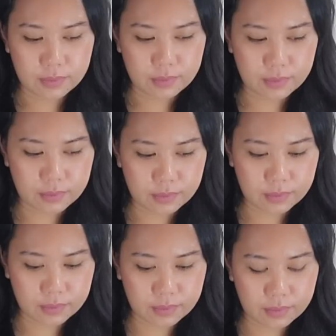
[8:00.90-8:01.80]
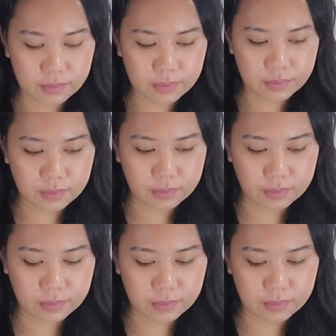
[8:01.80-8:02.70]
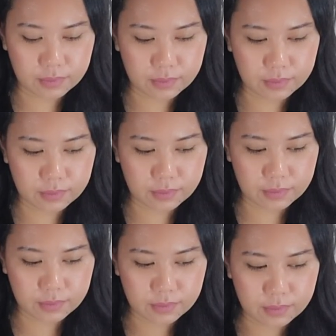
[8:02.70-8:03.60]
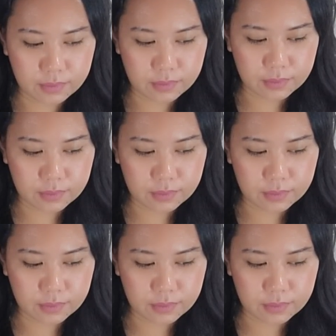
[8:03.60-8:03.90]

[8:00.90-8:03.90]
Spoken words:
No one is speaking in this clip.